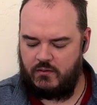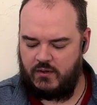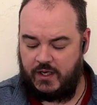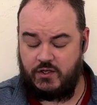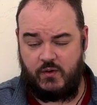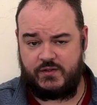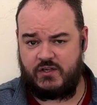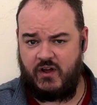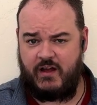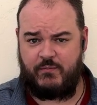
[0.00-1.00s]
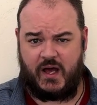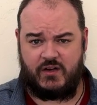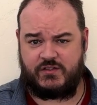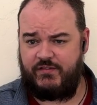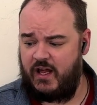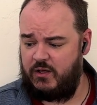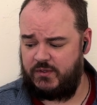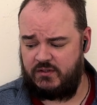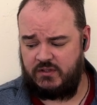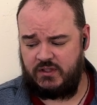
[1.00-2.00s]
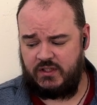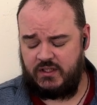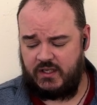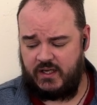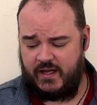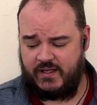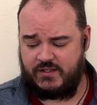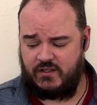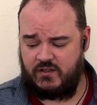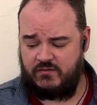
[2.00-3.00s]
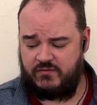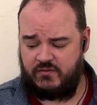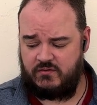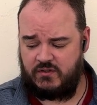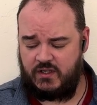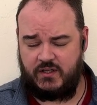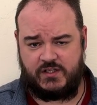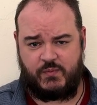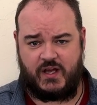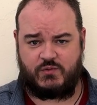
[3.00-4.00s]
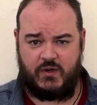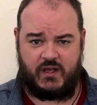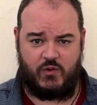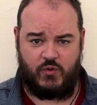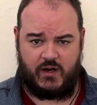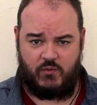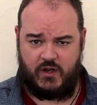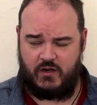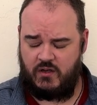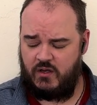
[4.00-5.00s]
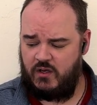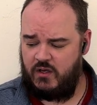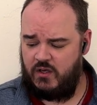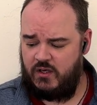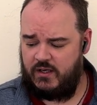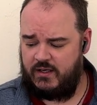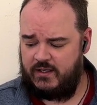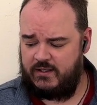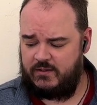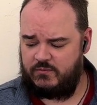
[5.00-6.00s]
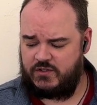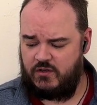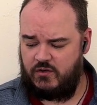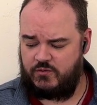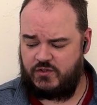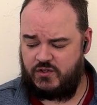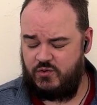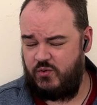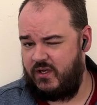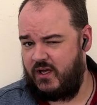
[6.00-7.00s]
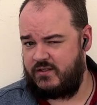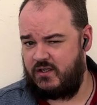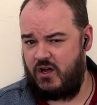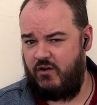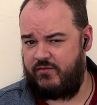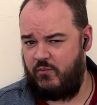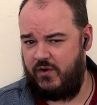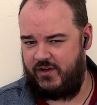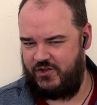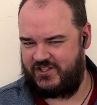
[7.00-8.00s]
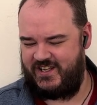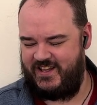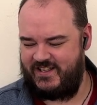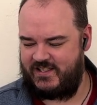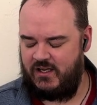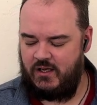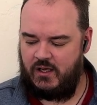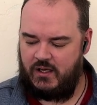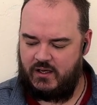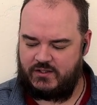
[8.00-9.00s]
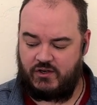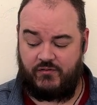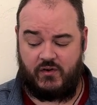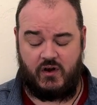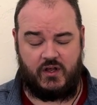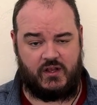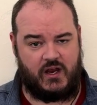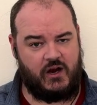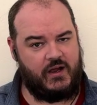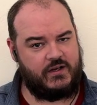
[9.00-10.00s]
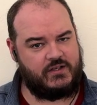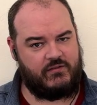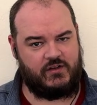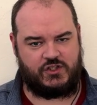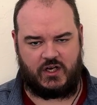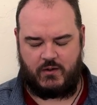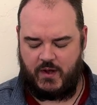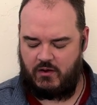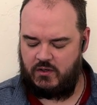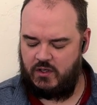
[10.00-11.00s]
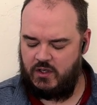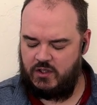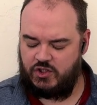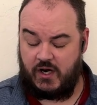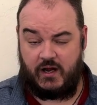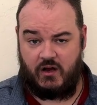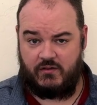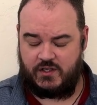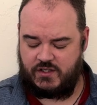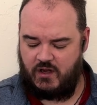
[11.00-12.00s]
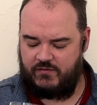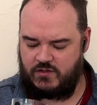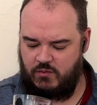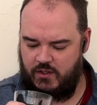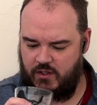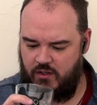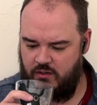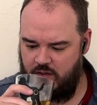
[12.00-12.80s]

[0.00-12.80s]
They do still have bottles available as of this past weekend when I went. So 2 weekends ago from when you'll see this. So if you're in the area, definitely check them out. Try all of their stuff. It's really good.